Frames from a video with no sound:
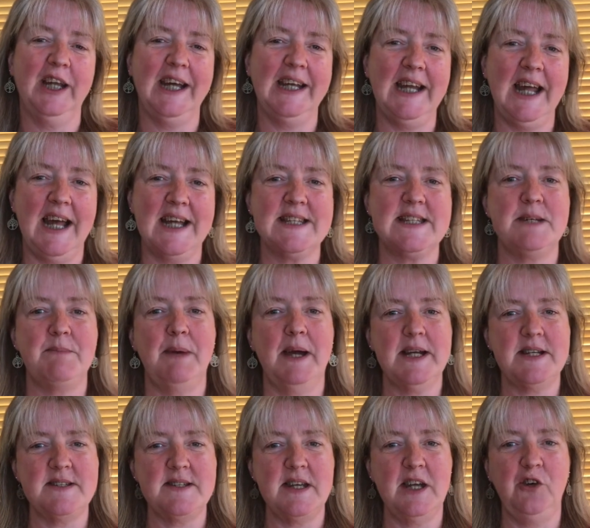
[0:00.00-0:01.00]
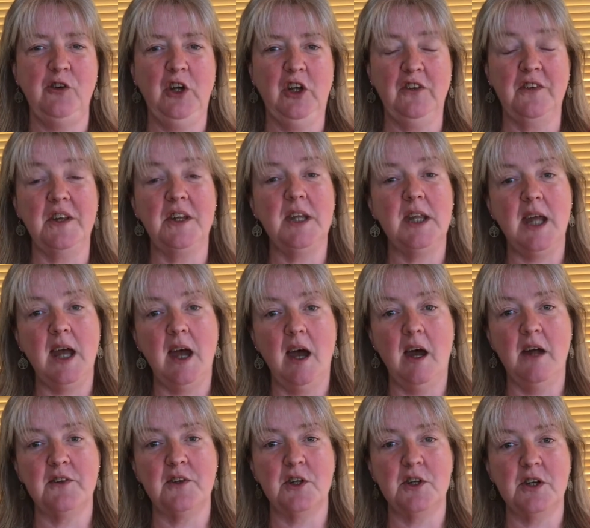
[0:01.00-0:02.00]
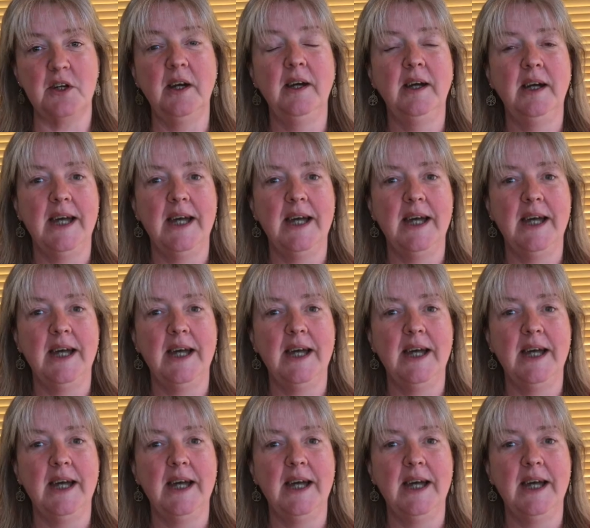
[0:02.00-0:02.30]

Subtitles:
and antibacterial than the other